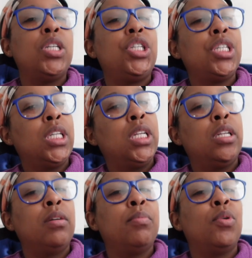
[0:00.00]
chill a
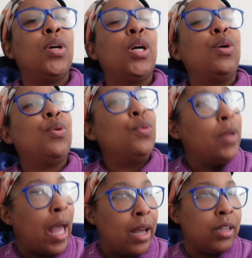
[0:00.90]
little more, cool
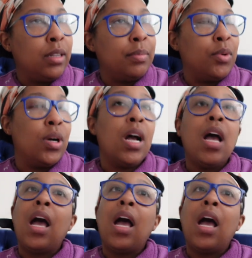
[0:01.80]
out a little more.